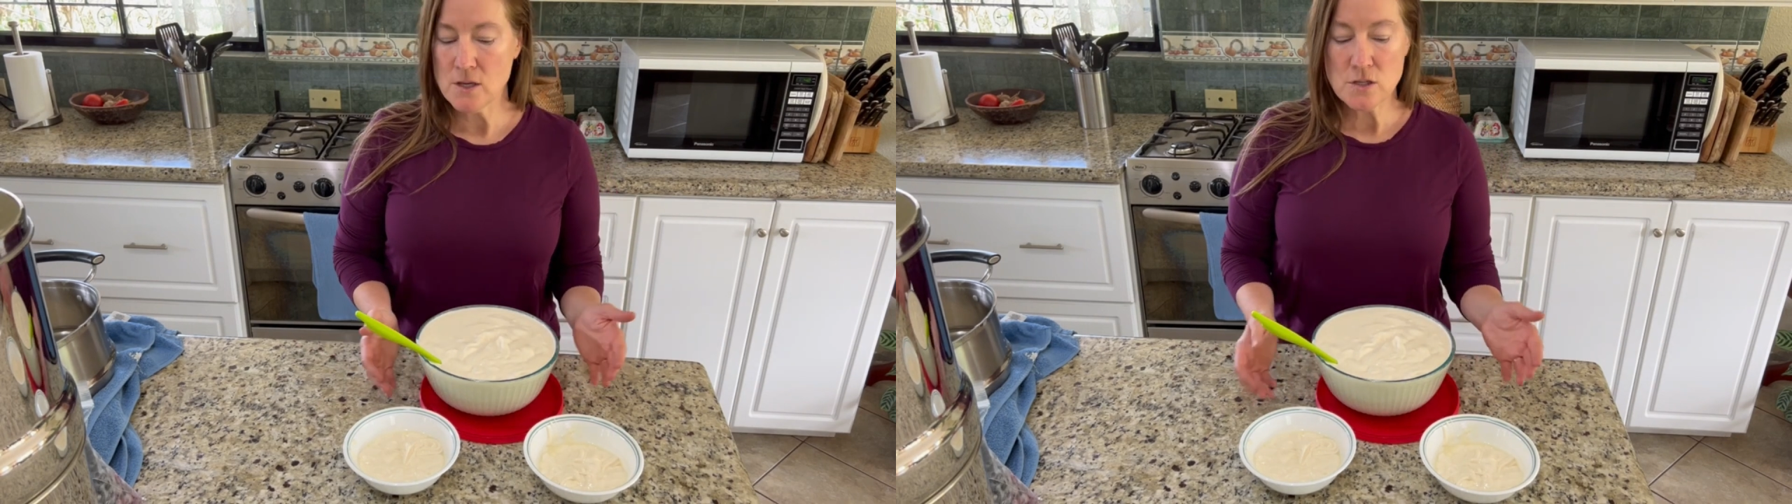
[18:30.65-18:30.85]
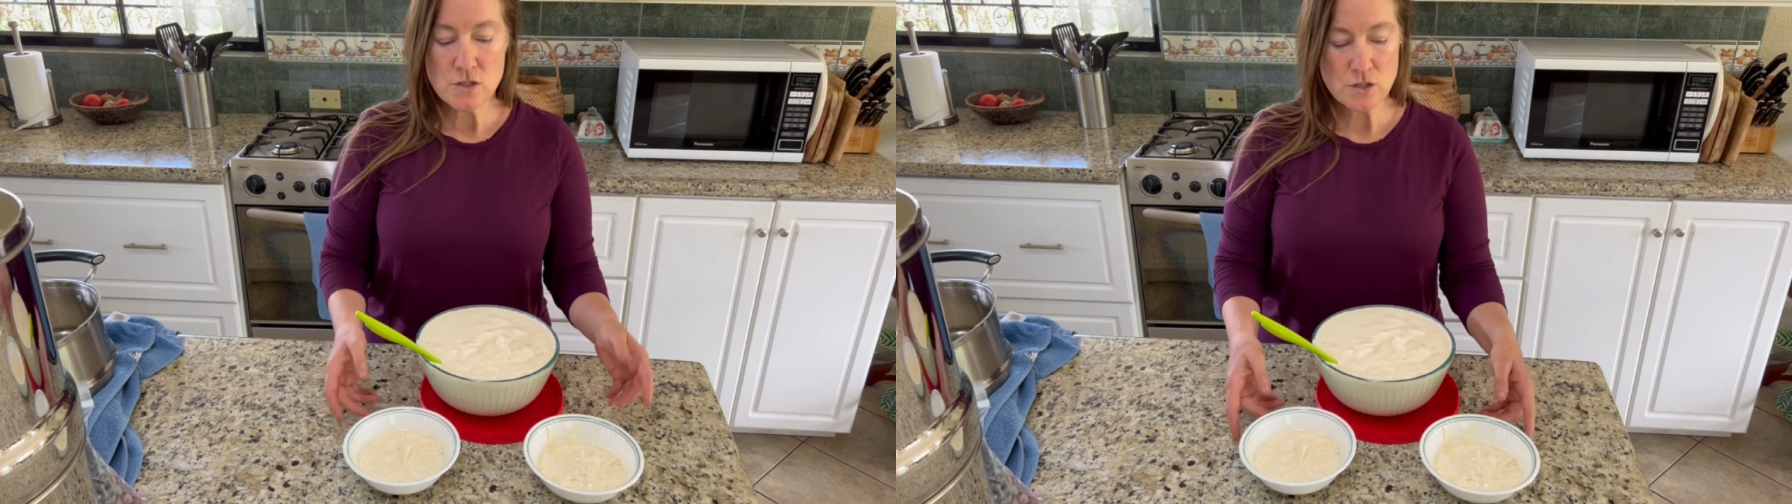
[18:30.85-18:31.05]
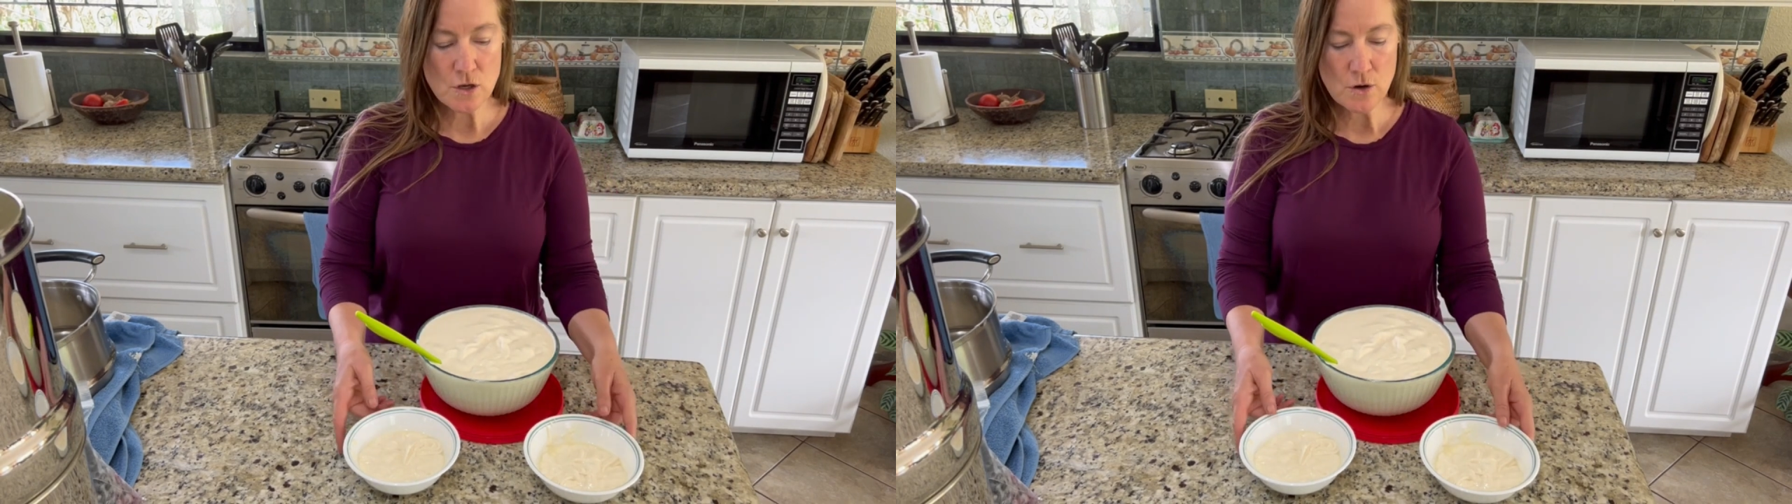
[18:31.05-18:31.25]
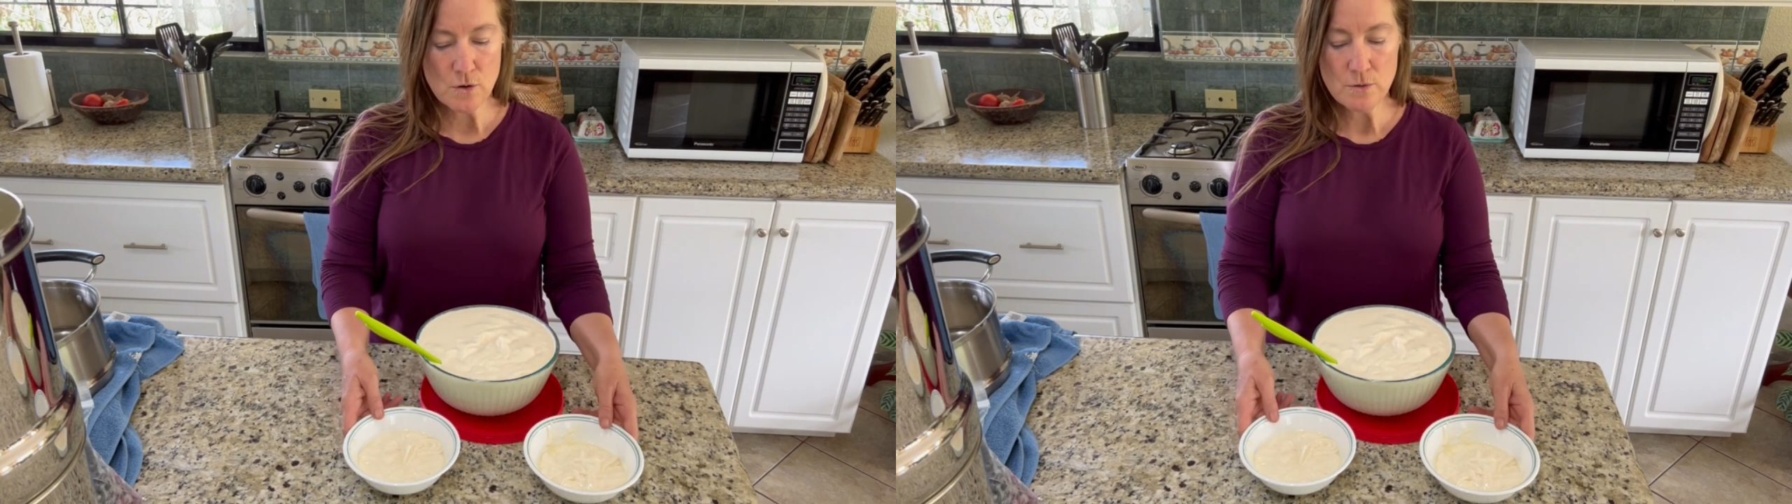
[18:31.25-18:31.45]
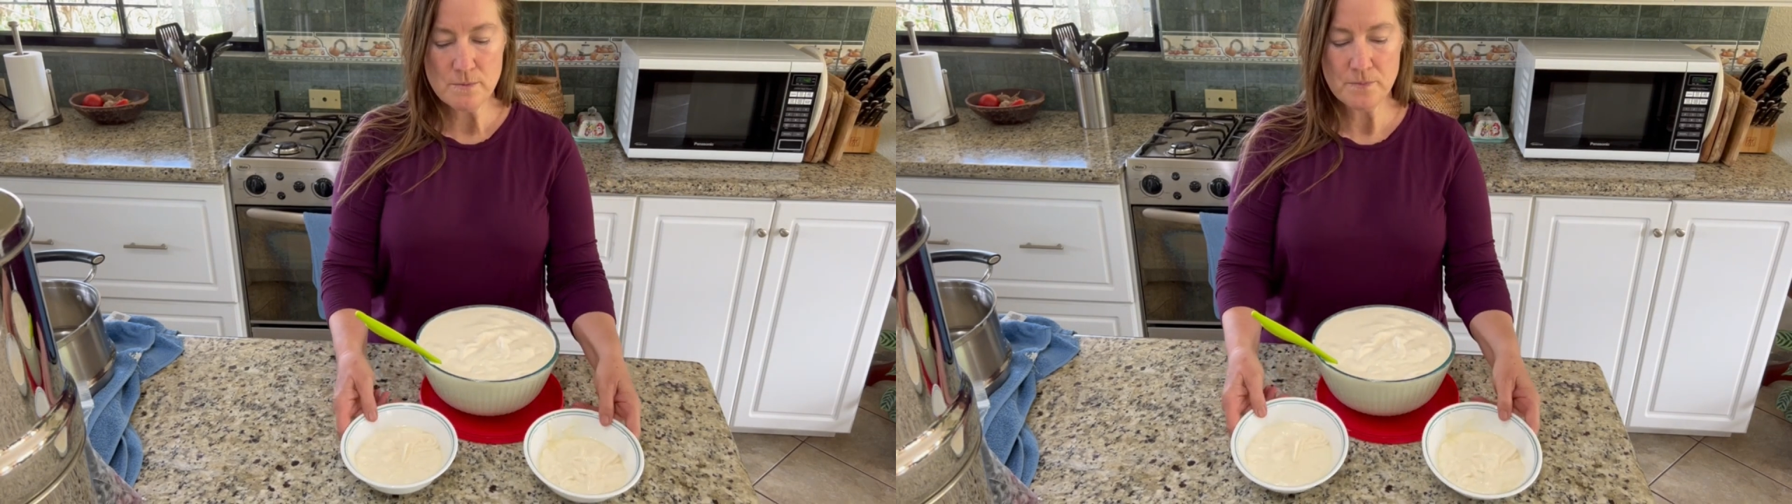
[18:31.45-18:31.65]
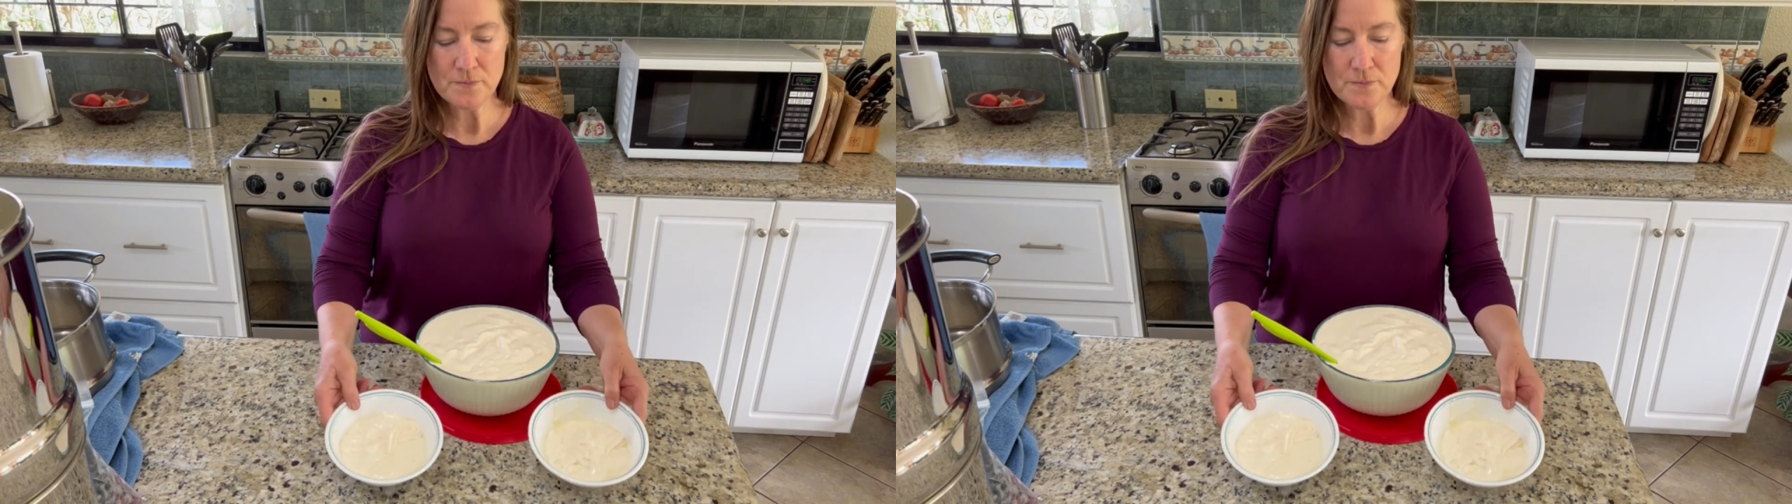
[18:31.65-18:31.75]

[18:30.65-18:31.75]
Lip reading: So